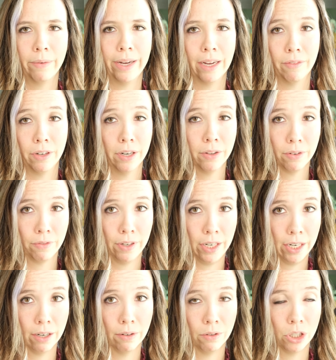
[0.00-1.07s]
We have another
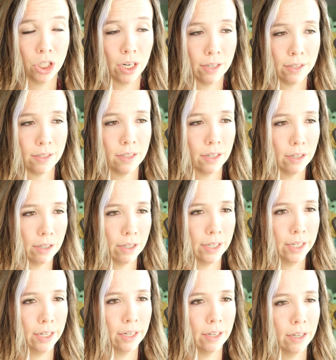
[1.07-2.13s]
video just
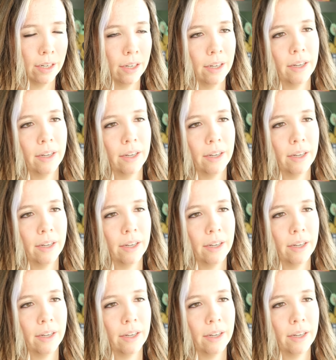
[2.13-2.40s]
on